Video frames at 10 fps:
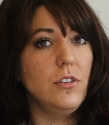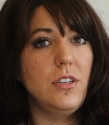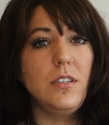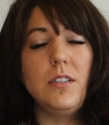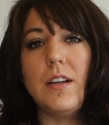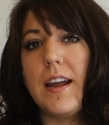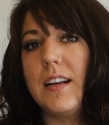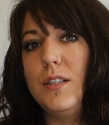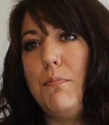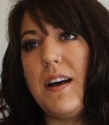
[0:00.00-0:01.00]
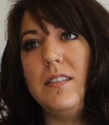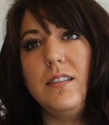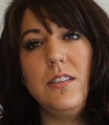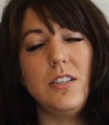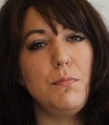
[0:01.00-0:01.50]
Just like, it's best
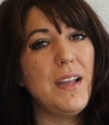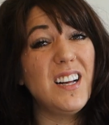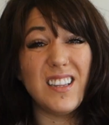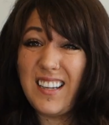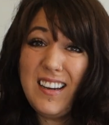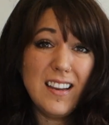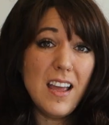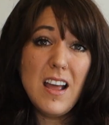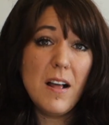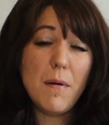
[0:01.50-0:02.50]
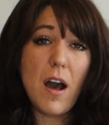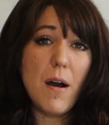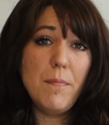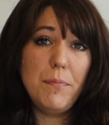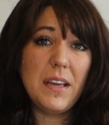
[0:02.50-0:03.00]
to just be clean,
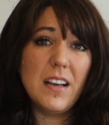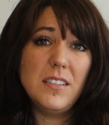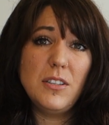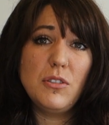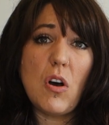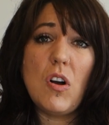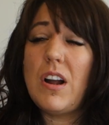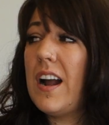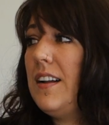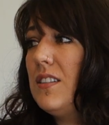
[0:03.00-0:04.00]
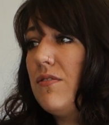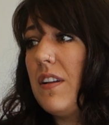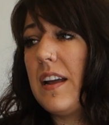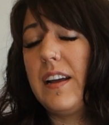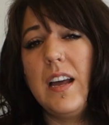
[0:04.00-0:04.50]
because there's all kinds of
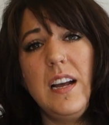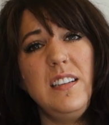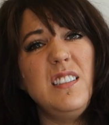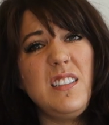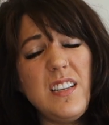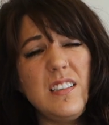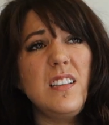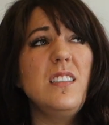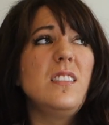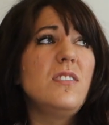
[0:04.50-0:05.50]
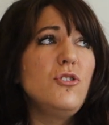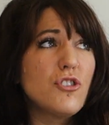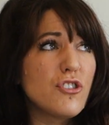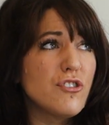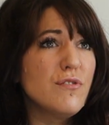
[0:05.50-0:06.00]
like diseases and
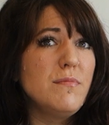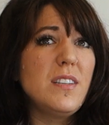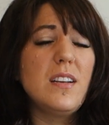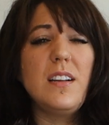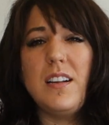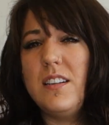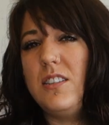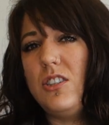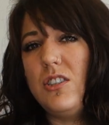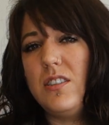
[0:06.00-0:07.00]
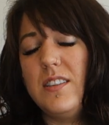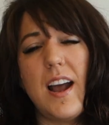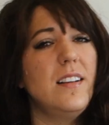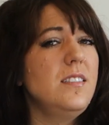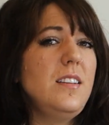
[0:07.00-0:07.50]
germs, and it's just
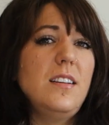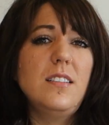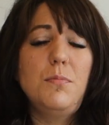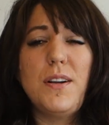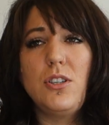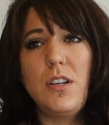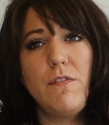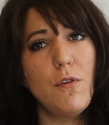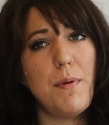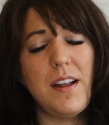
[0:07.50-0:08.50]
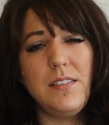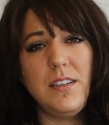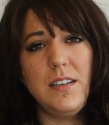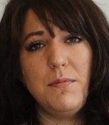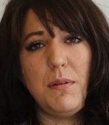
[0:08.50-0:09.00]
nasty, especially if you're
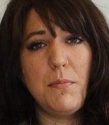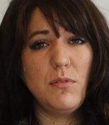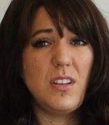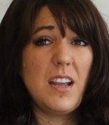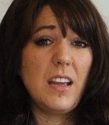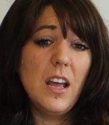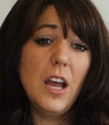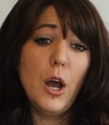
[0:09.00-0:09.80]
painting in people's like